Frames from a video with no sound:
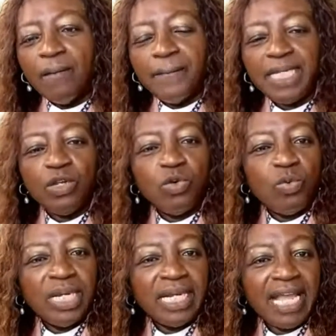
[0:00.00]
You
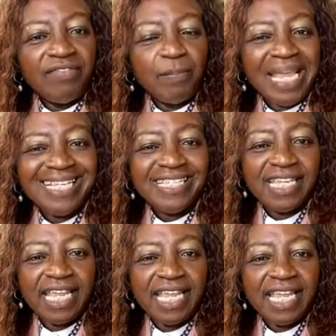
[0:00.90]
will have to pay
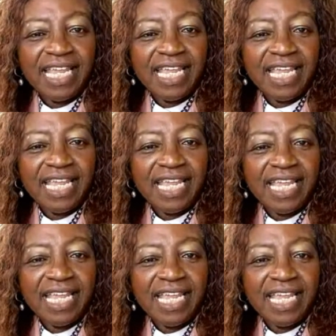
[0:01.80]
sales
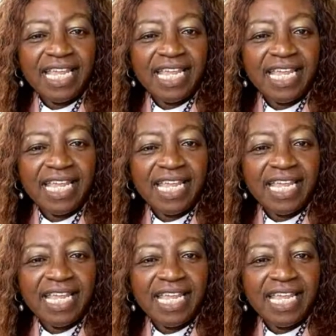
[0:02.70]
taxes if you're selling
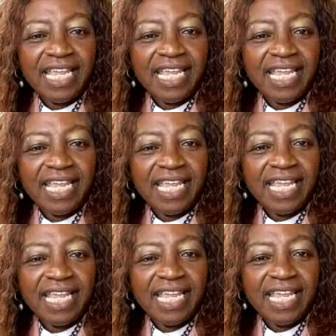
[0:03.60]
a product,
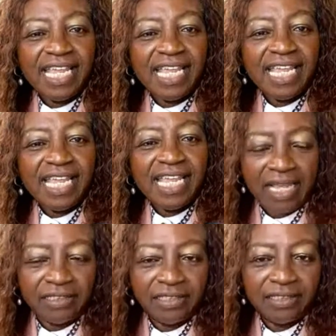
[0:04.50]
right? You have to pay
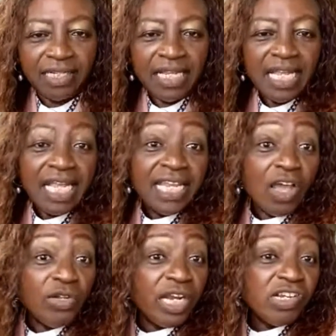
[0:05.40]
sales taxes.
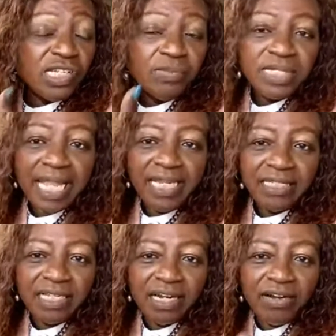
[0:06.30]
Now, there are some
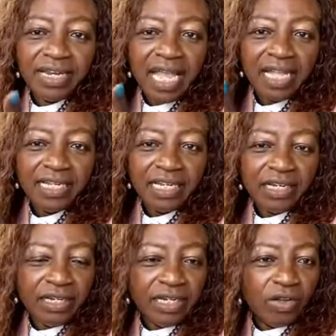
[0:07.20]
states that are not,
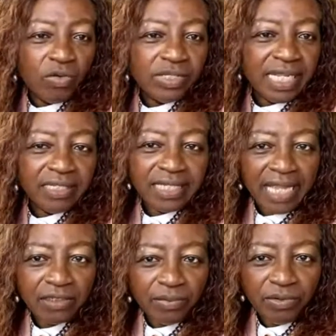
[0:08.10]
sales
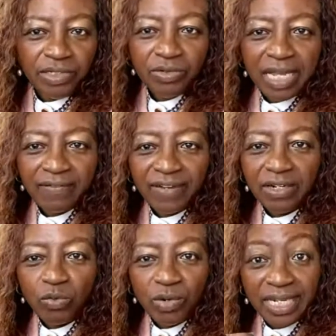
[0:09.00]
taxable. You got to find
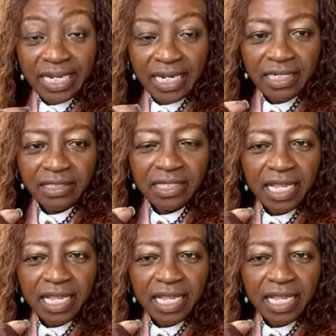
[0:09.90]
out where that is.